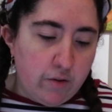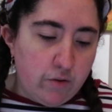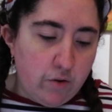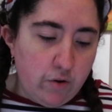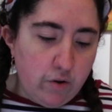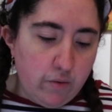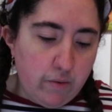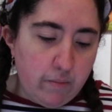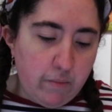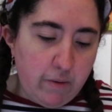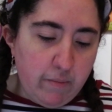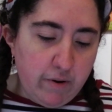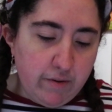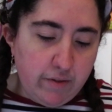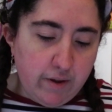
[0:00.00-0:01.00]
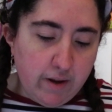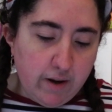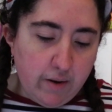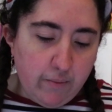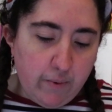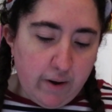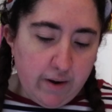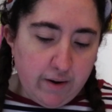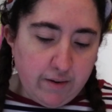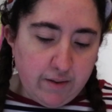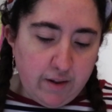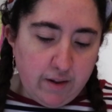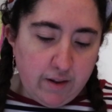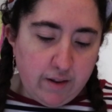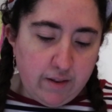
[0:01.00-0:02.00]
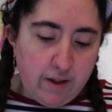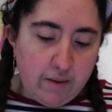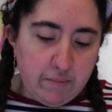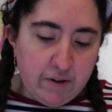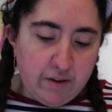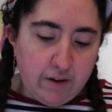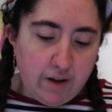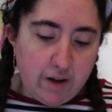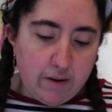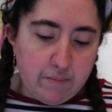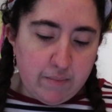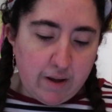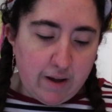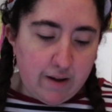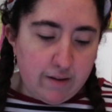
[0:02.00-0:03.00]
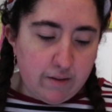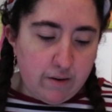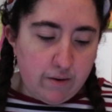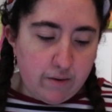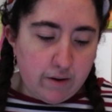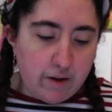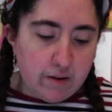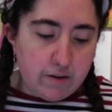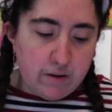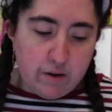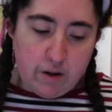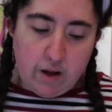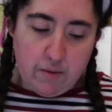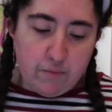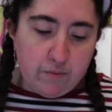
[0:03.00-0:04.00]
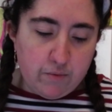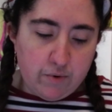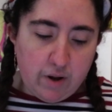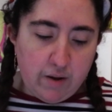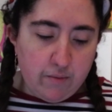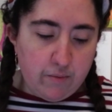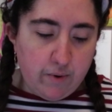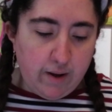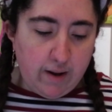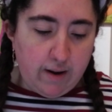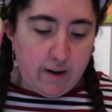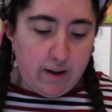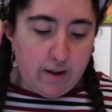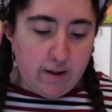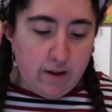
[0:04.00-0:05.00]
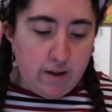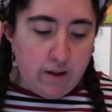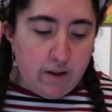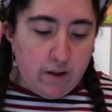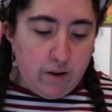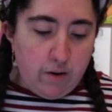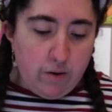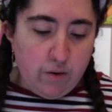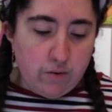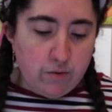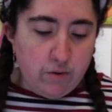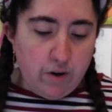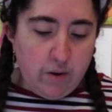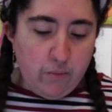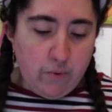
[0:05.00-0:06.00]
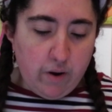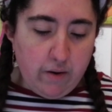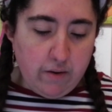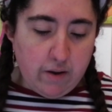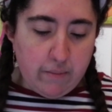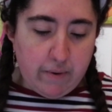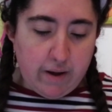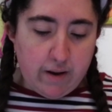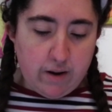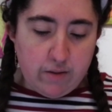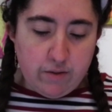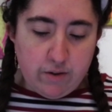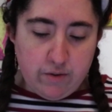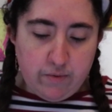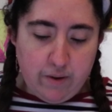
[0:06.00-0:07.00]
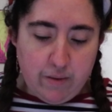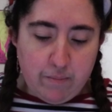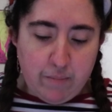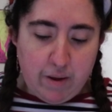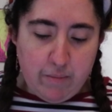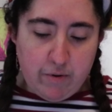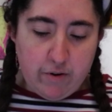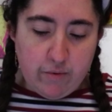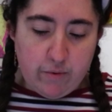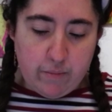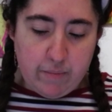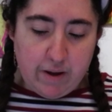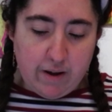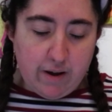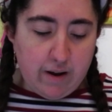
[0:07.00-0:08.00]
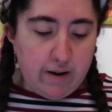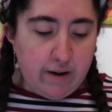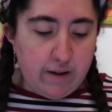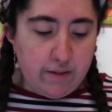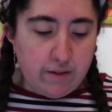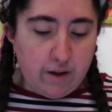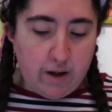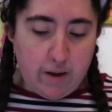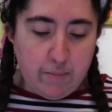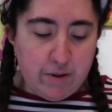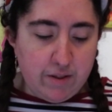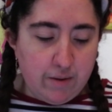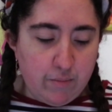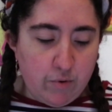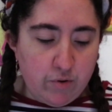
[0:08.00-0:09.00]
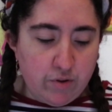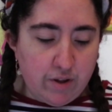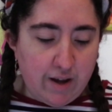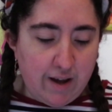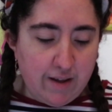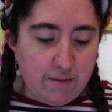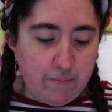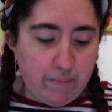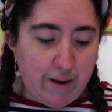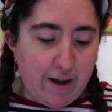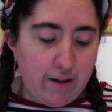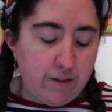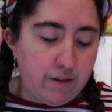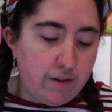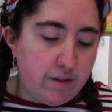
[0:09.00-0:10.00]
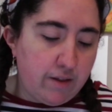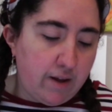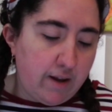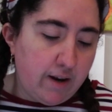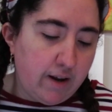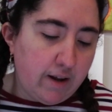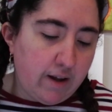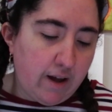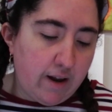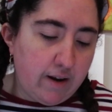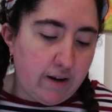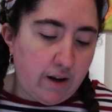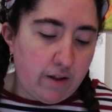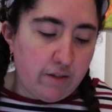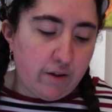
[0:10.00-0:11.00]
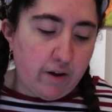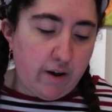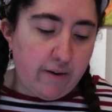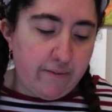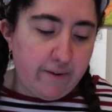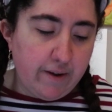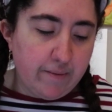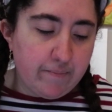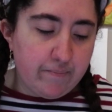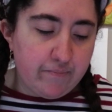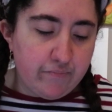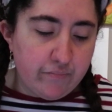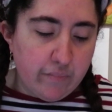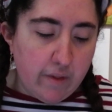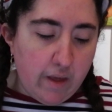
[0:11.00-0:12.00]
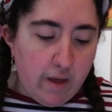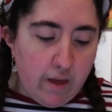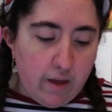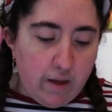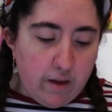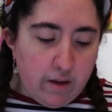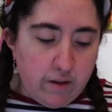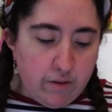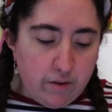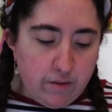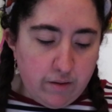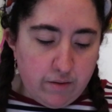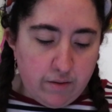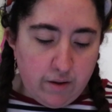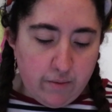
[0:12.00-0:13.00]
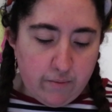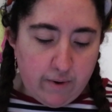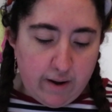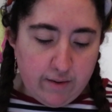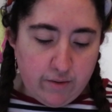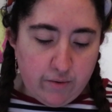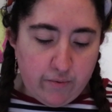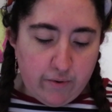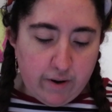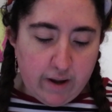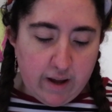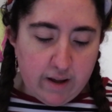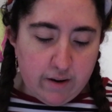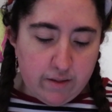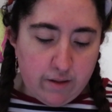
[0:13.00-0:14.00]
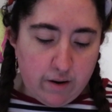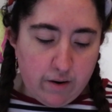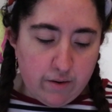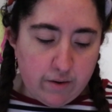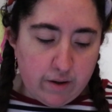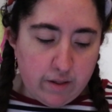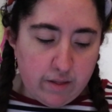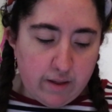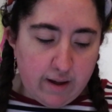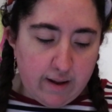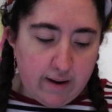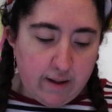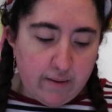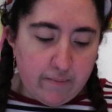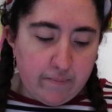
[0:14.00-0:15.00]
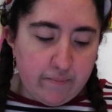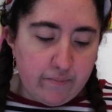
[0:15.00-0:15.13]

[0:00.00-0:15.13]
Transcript: Do you remember seeing a water demon near me? Asked Loki. Not really. Look, do not worry about it. Such faint memories will become less common the more time passes, said Karina, scoffing. It doesn't seem right to forget, said Loki sadly.